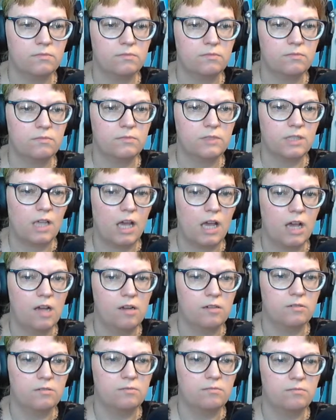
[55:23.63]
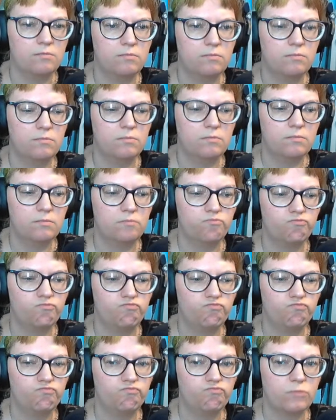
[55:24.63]
it's loud.
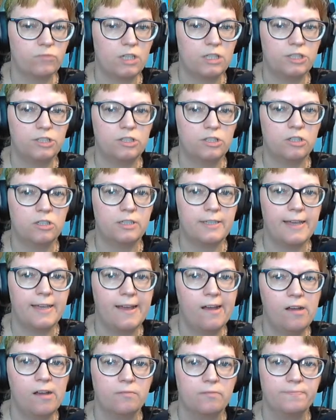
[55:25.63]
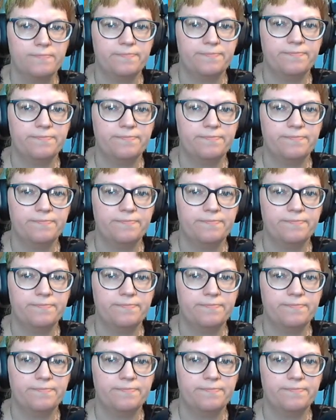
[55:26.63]
I should turn it down.